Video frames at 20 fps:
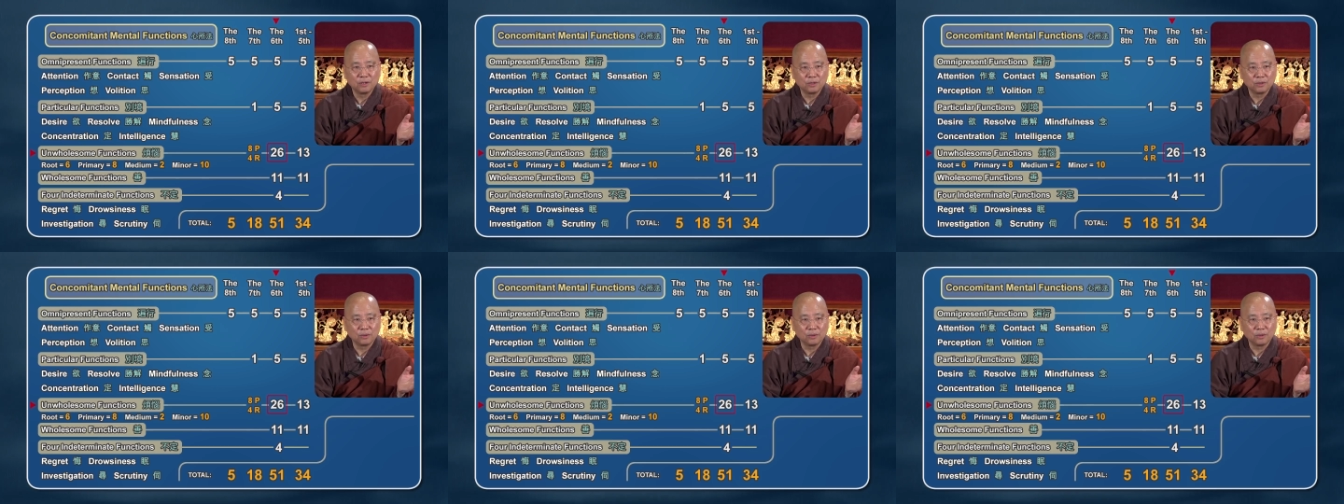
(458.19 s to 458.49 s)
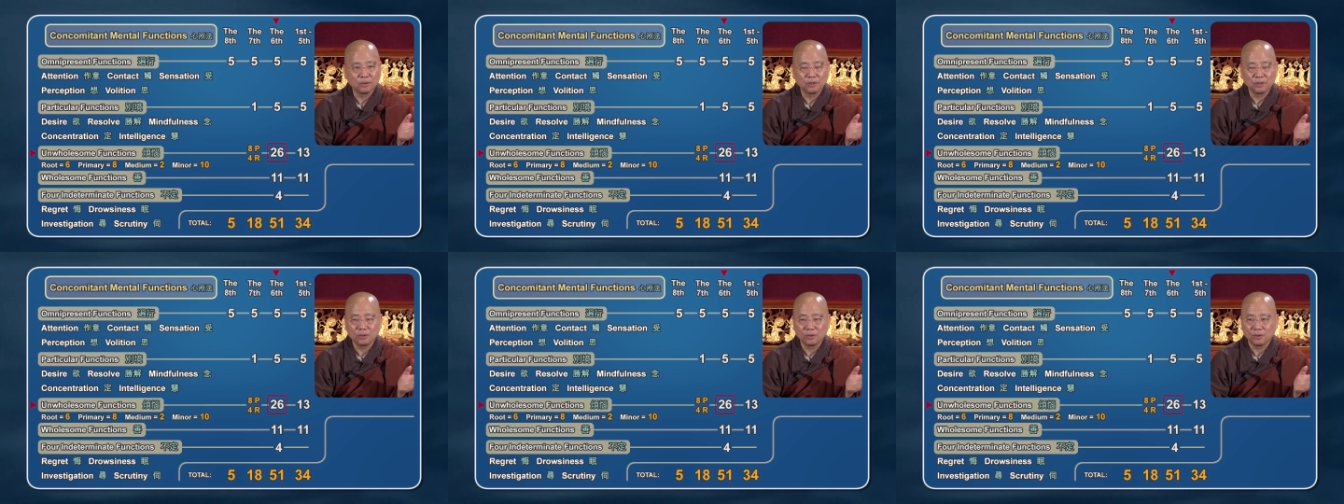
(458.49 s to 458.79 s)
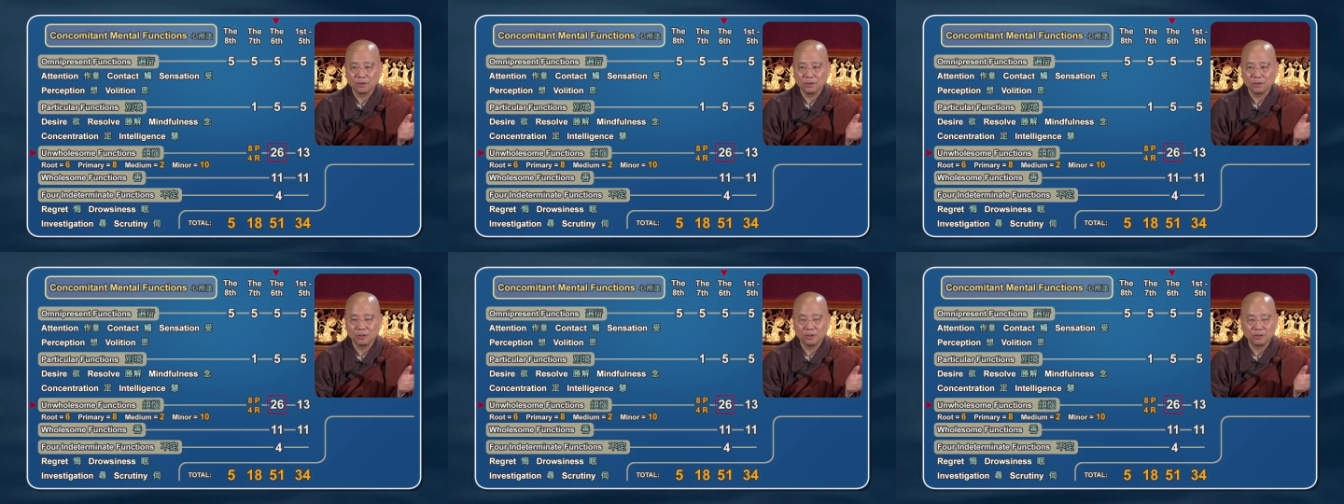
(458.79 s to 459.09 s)

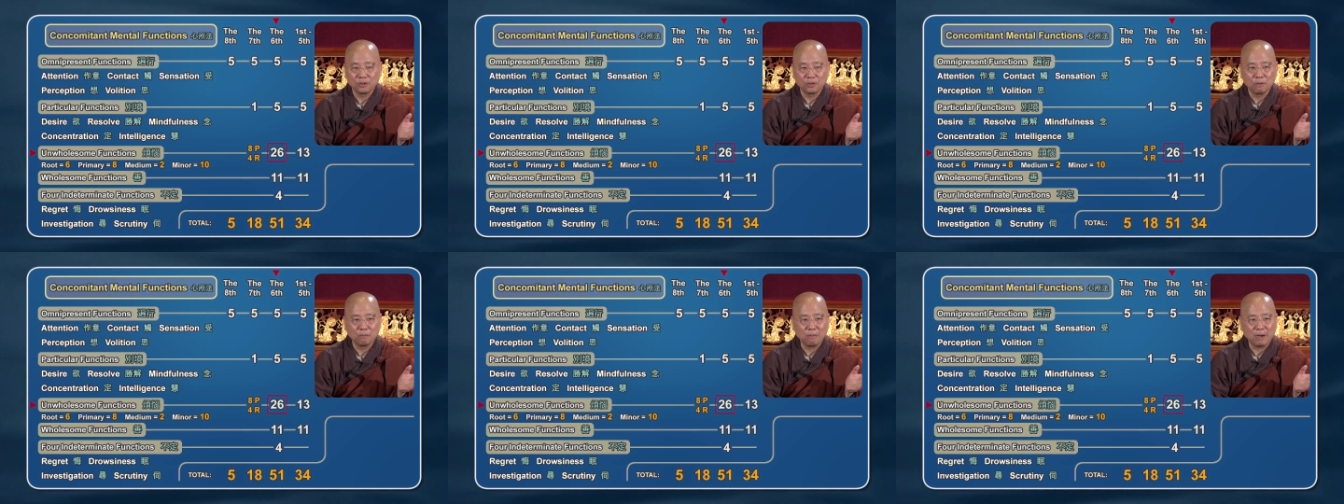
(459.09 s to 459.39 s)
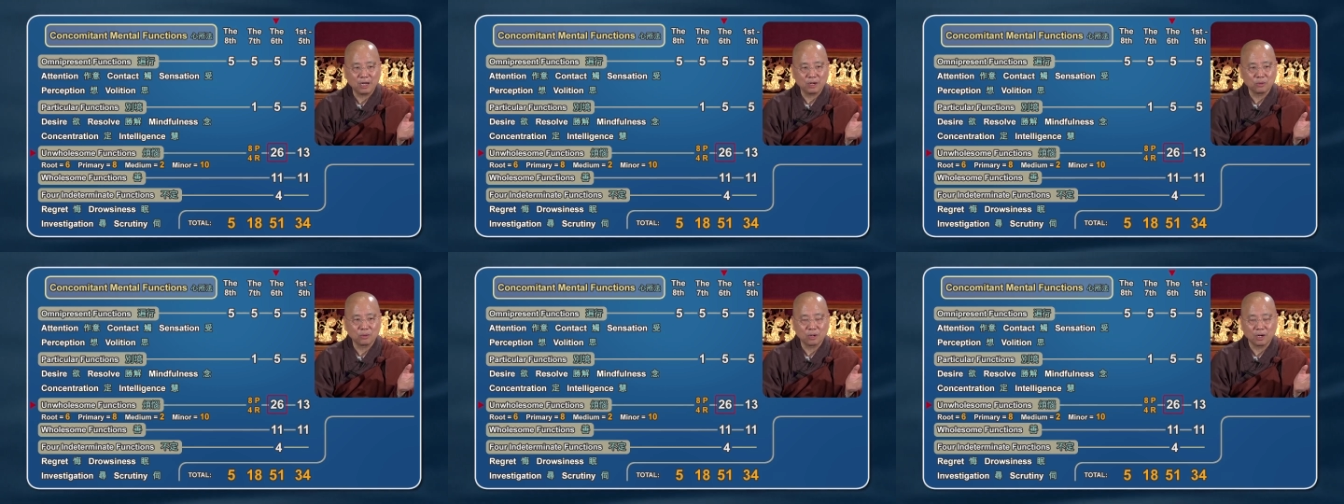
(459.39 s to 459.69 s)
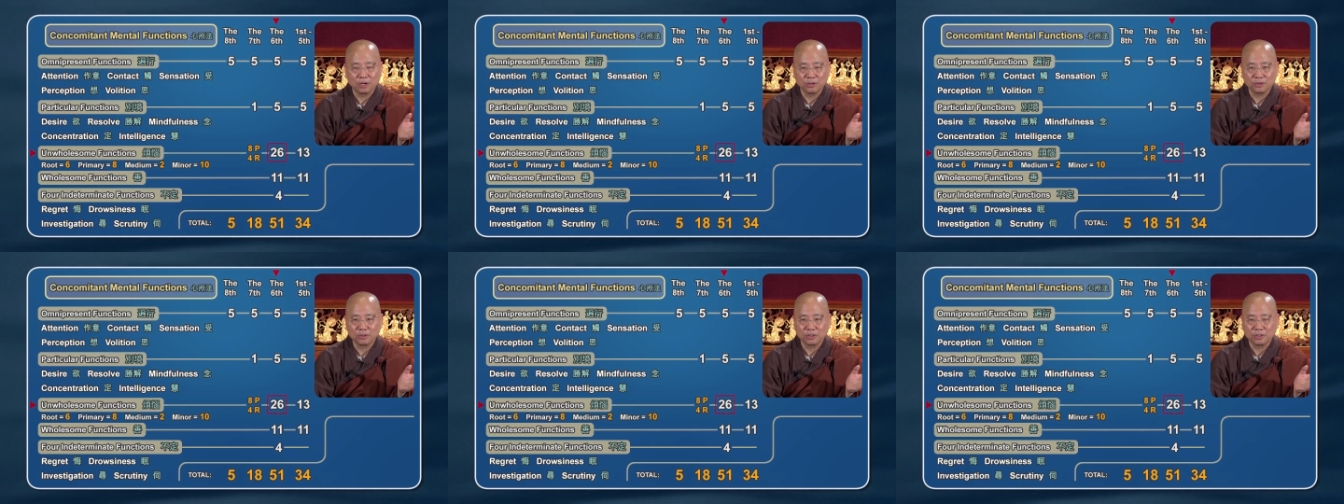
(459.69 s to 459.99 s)
your mano
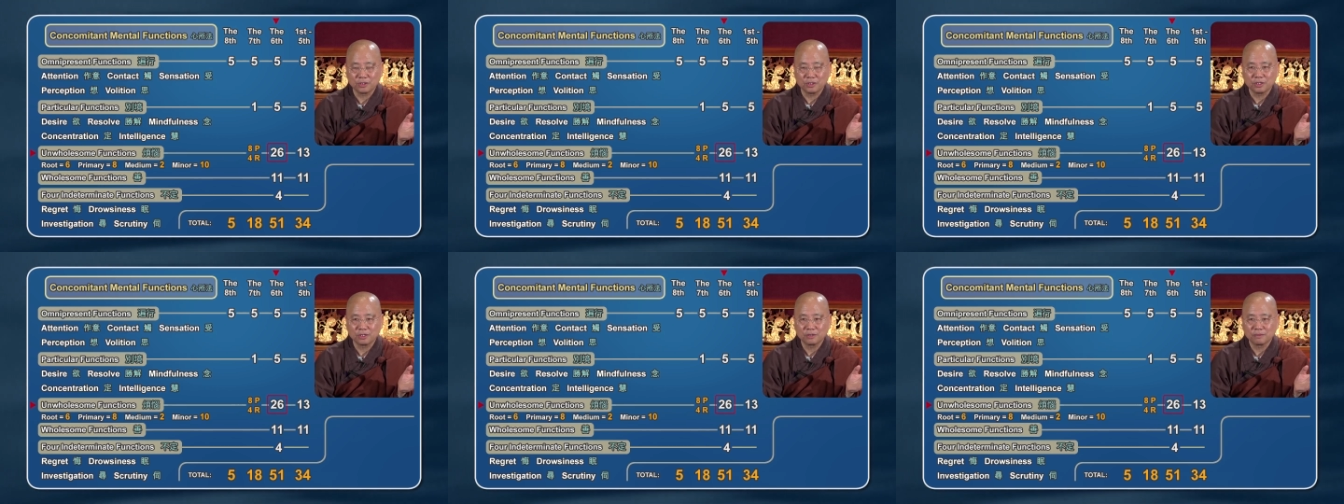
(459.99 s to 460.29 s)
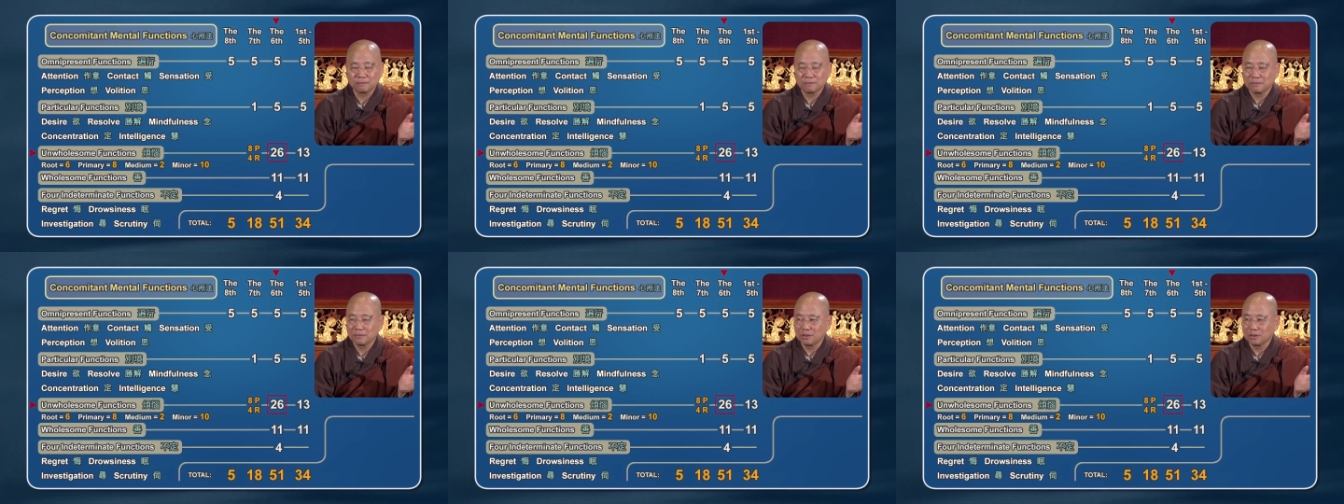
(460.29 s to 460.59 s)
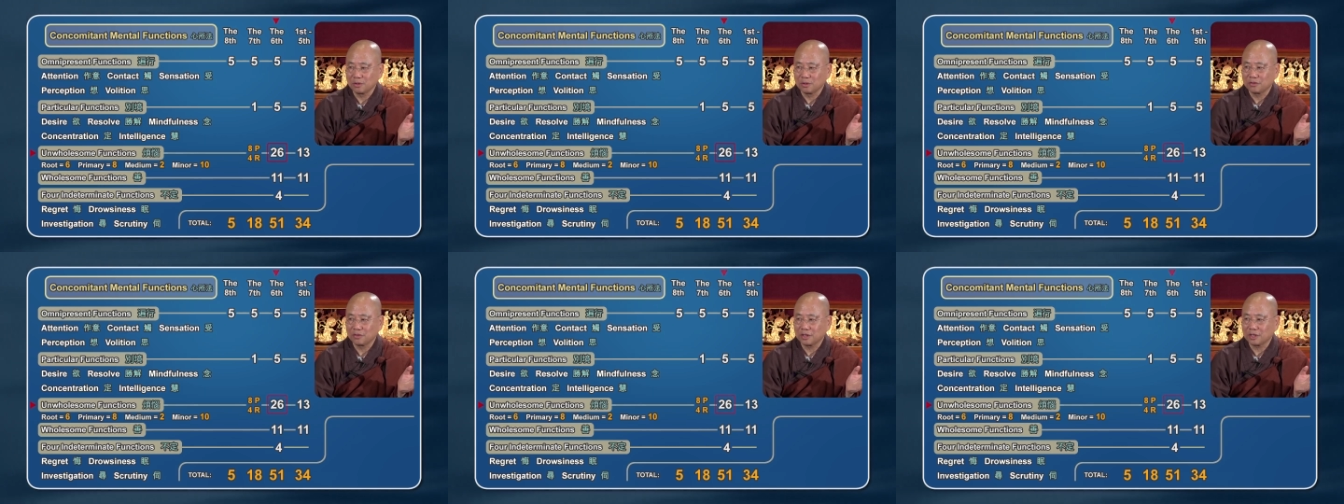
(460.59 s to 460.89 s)
consciousness,
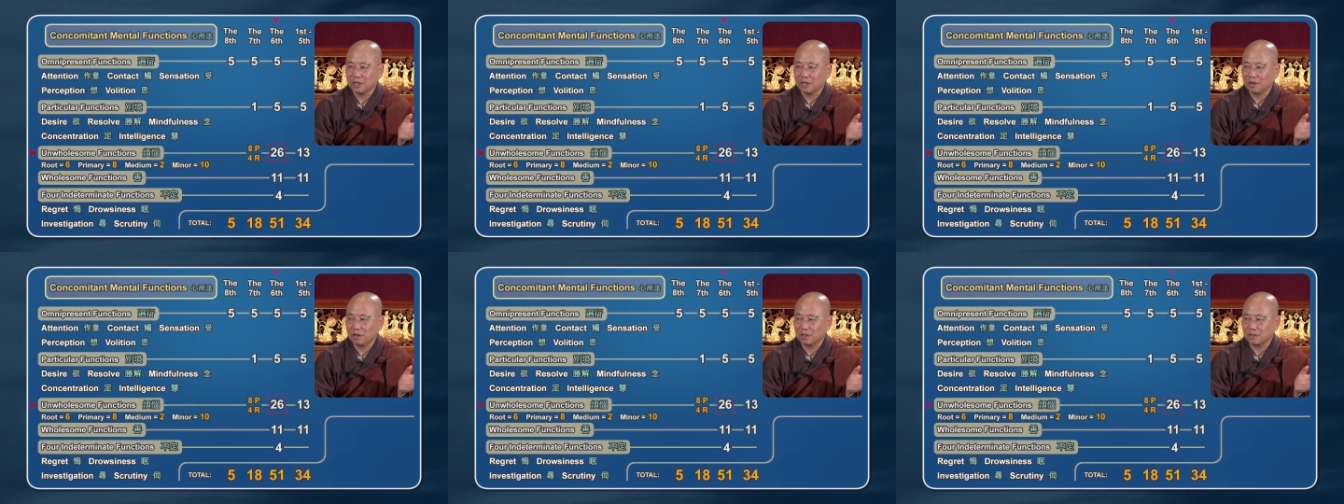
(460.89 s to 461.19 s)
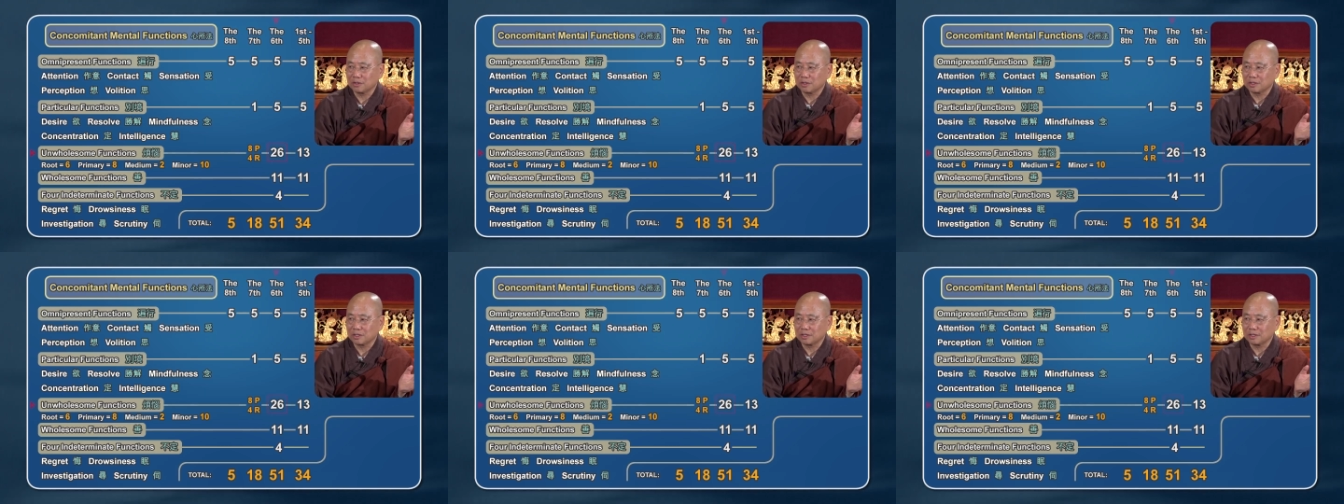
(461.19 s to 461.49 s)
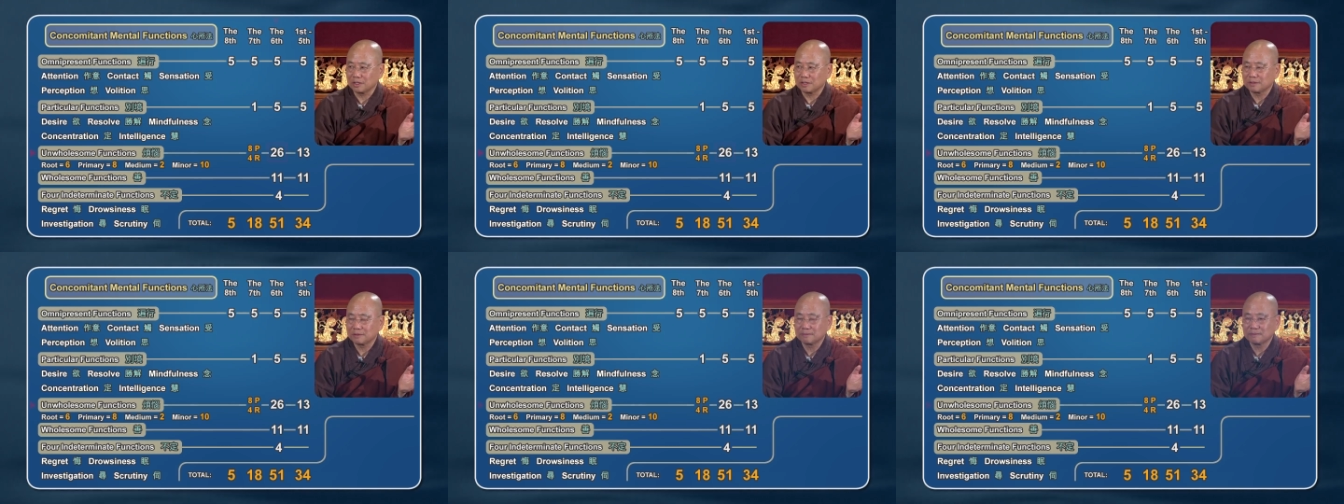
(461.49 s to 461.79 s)
your thinking
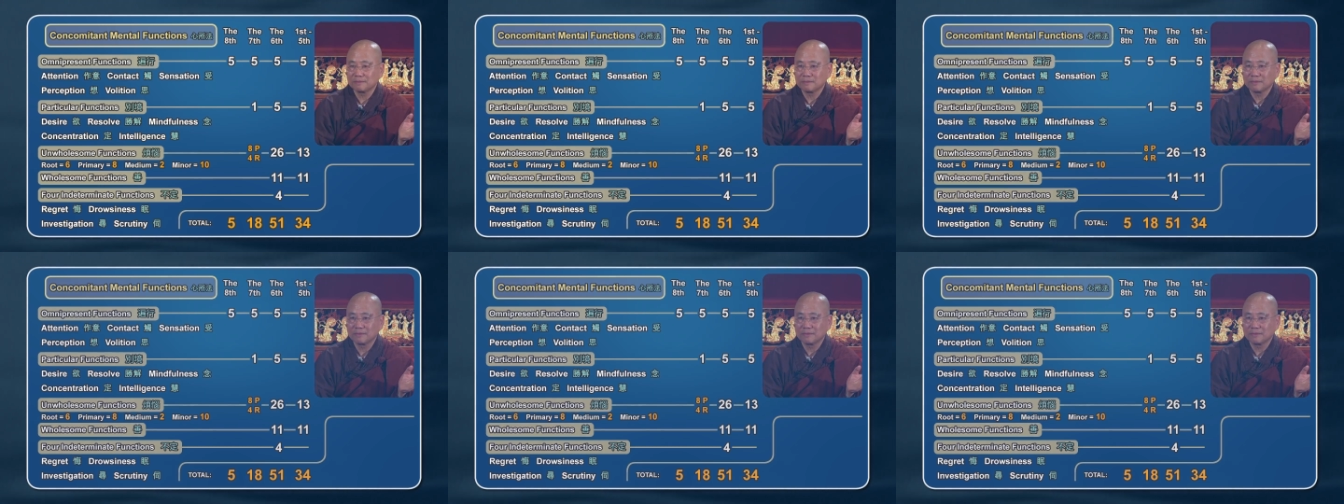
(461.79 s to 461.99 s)
consciousness.